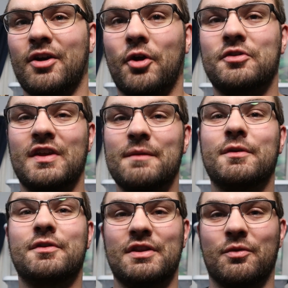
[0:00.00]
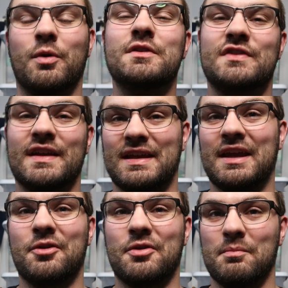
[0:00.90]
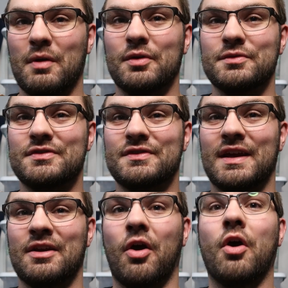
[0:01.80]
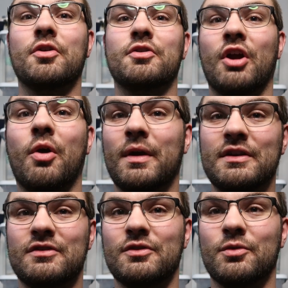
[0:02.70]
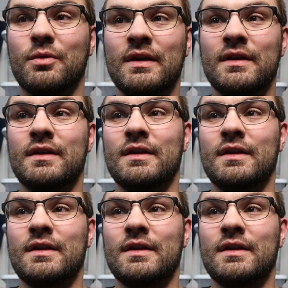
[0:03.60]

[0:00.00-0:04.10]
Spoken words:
are typically the ones that care the most and aren't going to